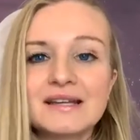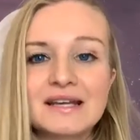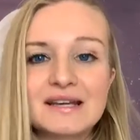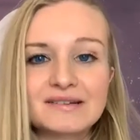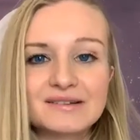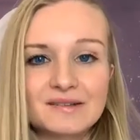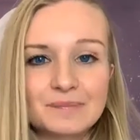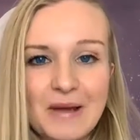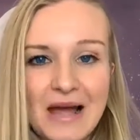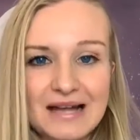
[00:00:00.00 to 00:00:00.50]
the
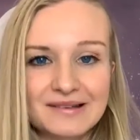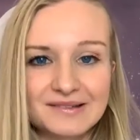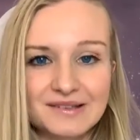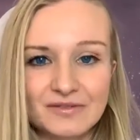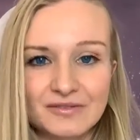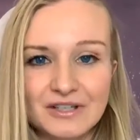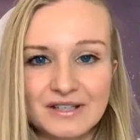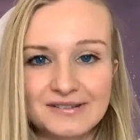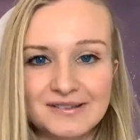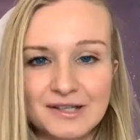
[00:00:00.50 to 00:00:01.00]

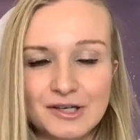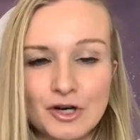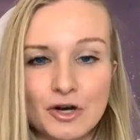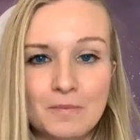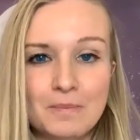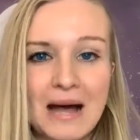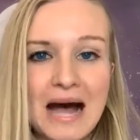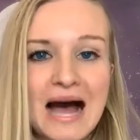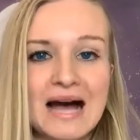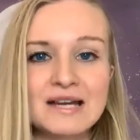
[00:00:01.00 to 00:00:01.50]
expansiveness in your
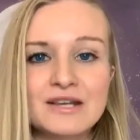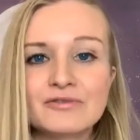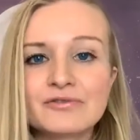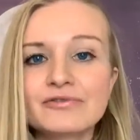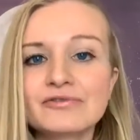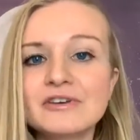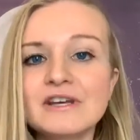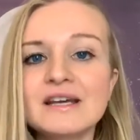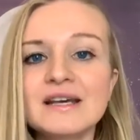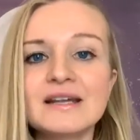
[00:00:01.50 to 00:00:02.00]
body,
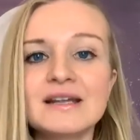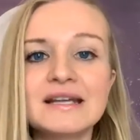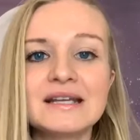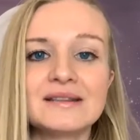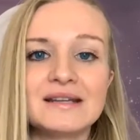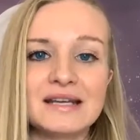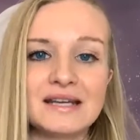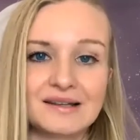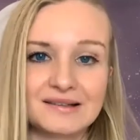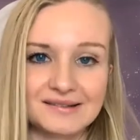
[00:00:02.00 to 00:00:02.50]
feeling
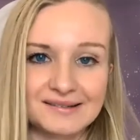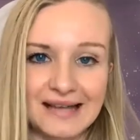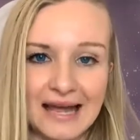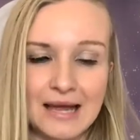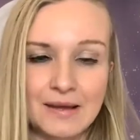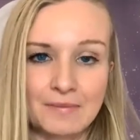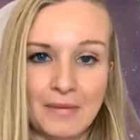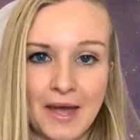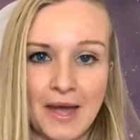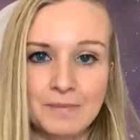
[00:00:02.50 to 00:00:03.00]
the
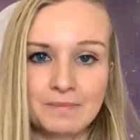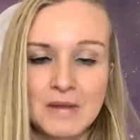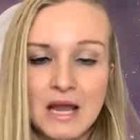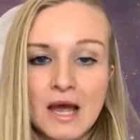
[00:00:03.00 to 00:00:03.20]
excitement.